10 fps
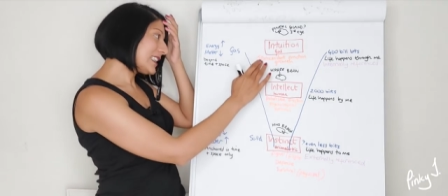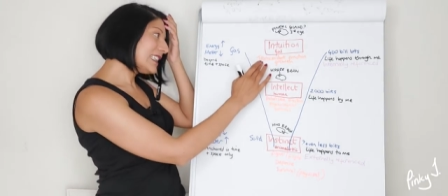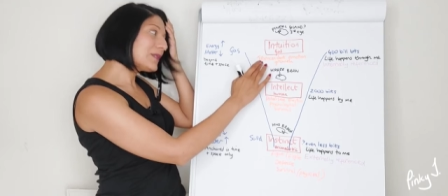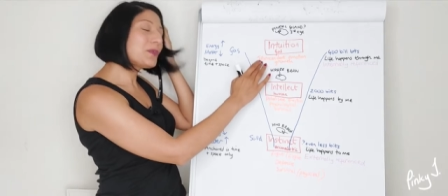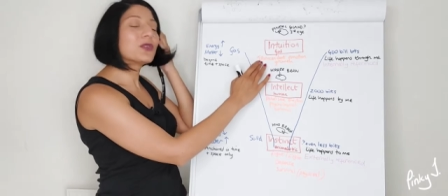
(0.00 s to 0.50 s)

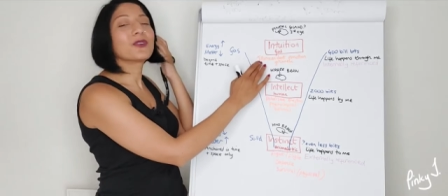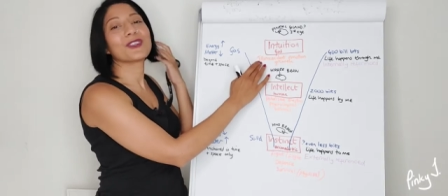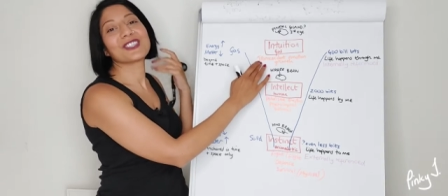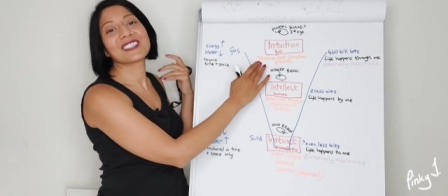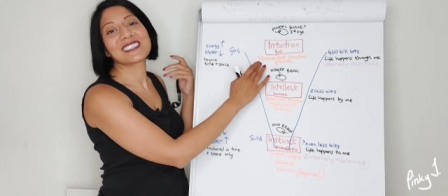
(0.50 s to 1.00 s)
It's pure
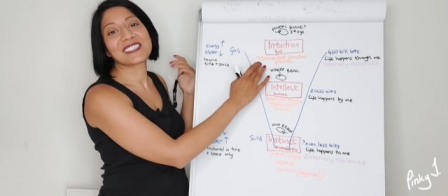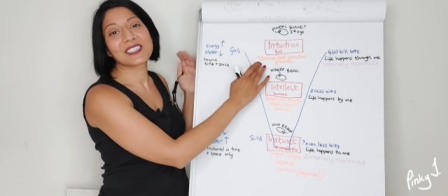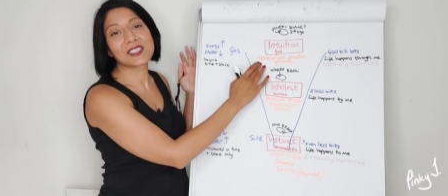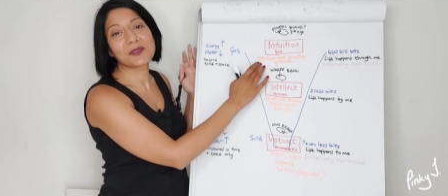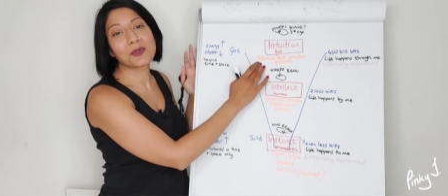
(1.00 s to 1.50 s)
consciousness,
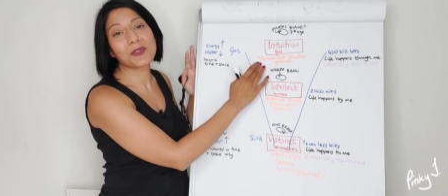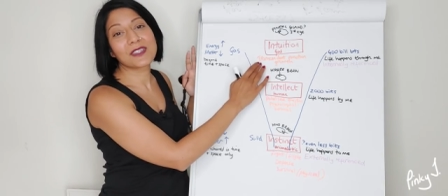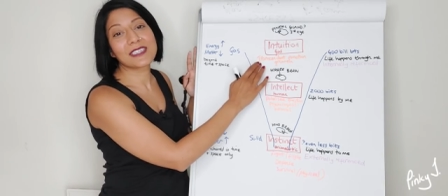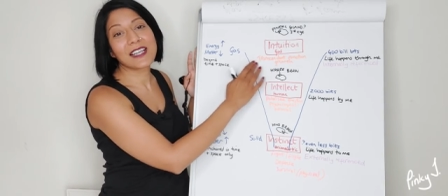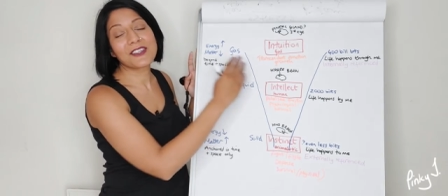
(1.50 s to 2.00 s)
it's pure
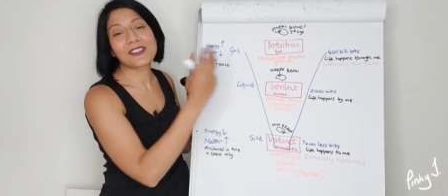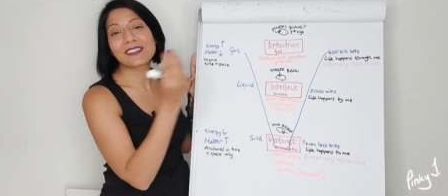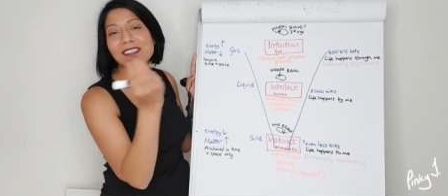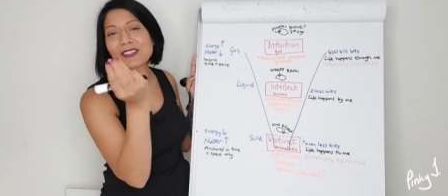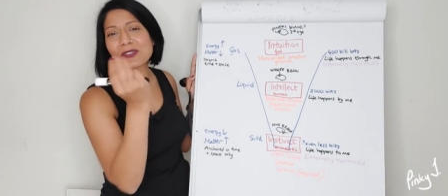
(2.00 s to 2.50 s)

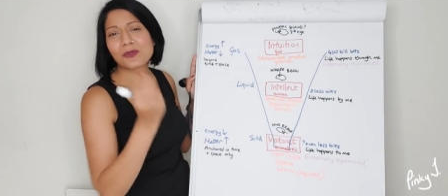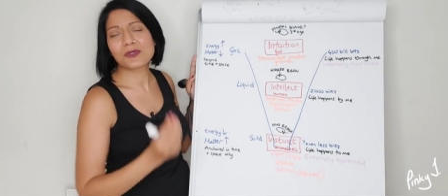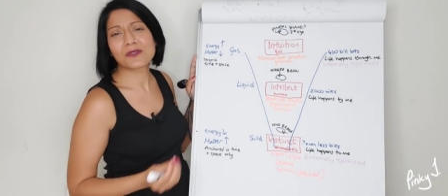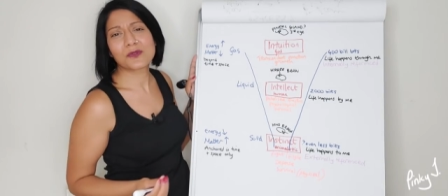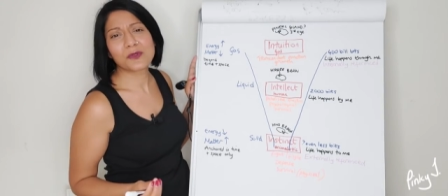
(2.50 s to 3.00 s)
intelligence, it's the
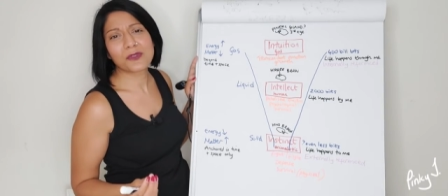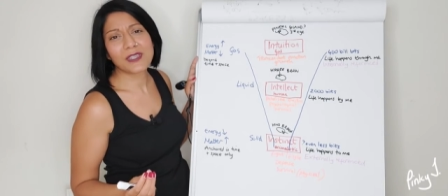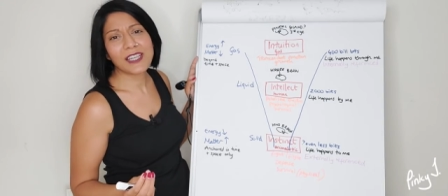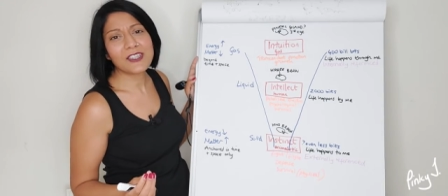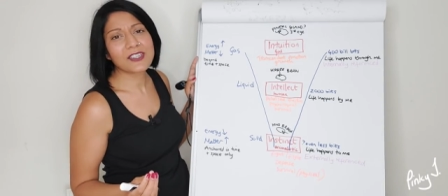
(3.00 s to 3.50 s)
source of all
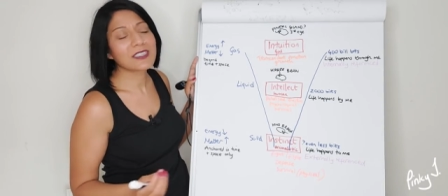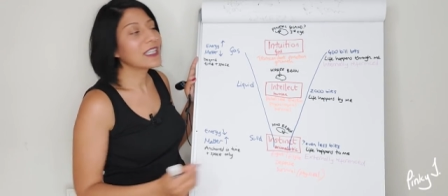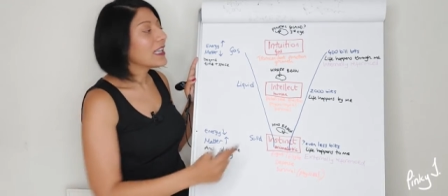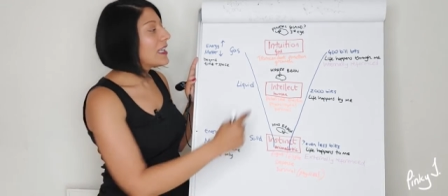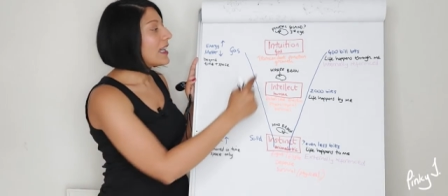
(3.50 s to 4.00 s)
creation.
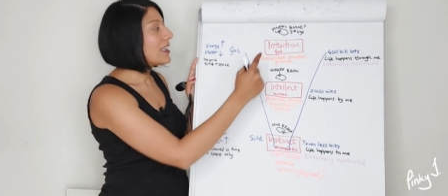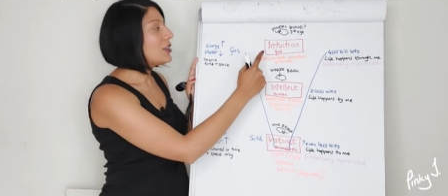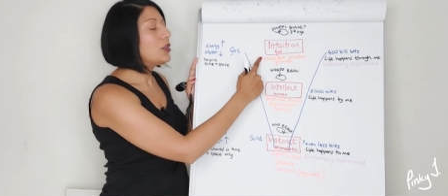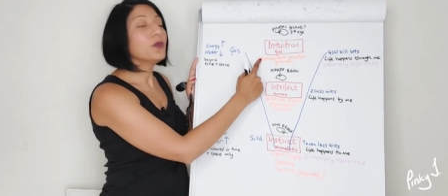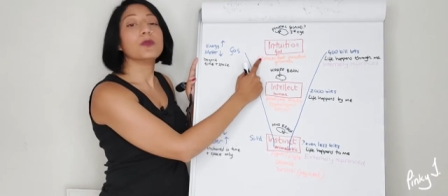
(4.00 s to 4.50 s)

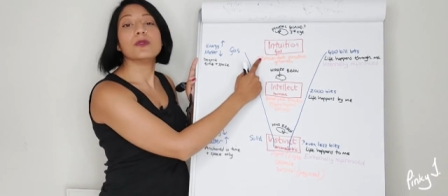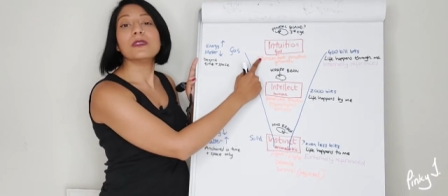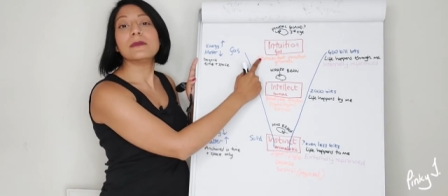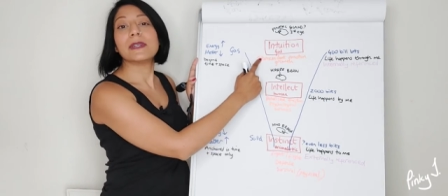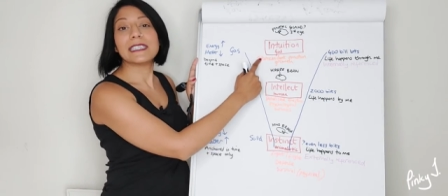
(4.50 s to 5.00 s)
And
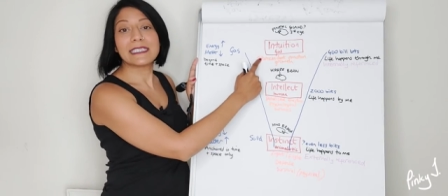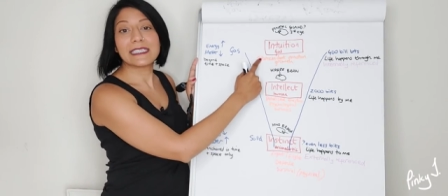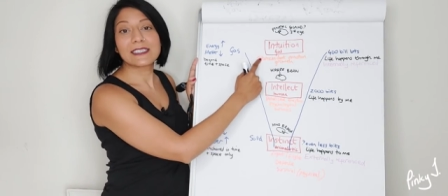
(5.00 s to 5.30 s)
you, my dear